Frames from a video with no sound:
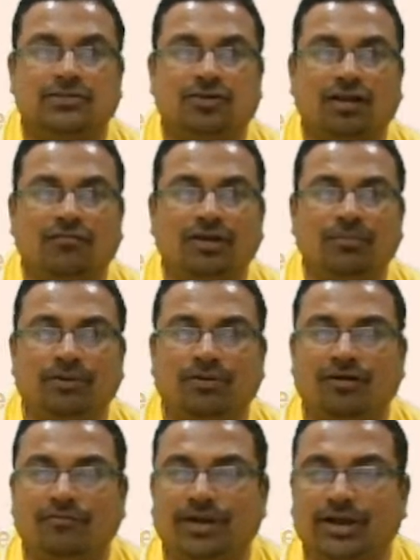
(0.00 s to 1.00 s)
Resolving
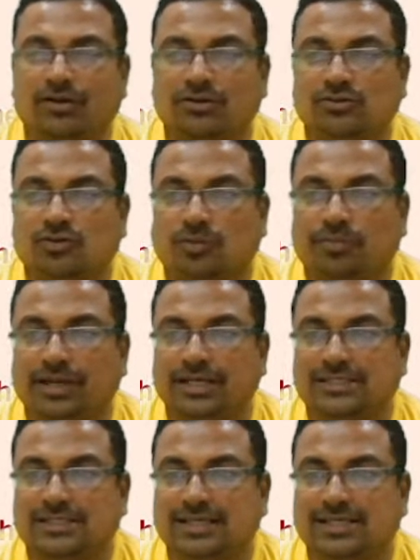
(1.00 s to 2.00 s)
power of microscope
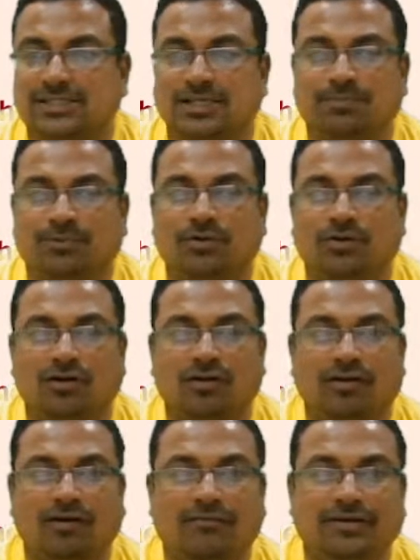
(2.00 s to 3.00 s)
is
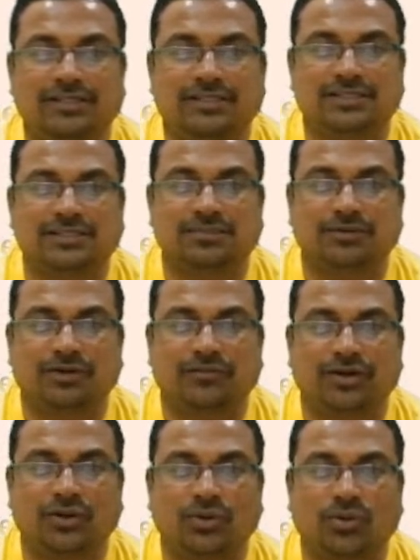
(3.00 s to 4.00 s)
reciprocal of distance
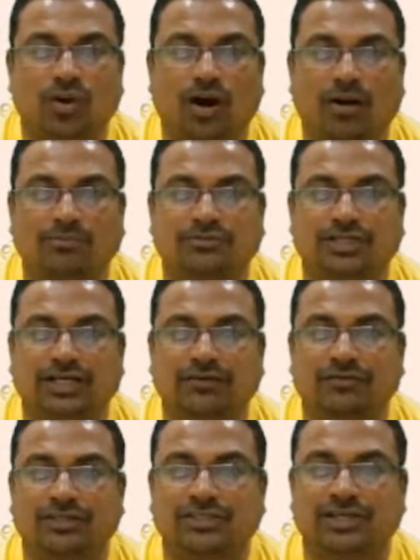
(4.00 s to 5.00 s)
between two
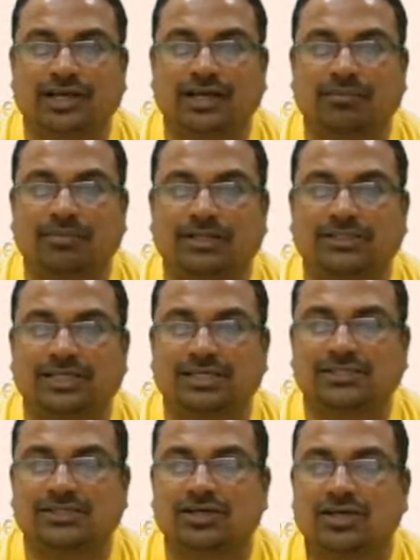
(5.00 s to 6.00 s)
objects which can be
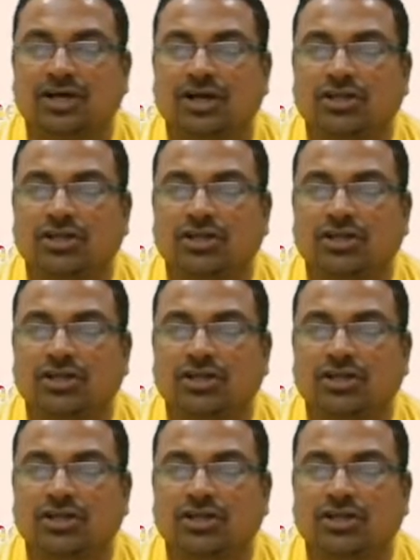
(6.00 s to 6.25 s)
just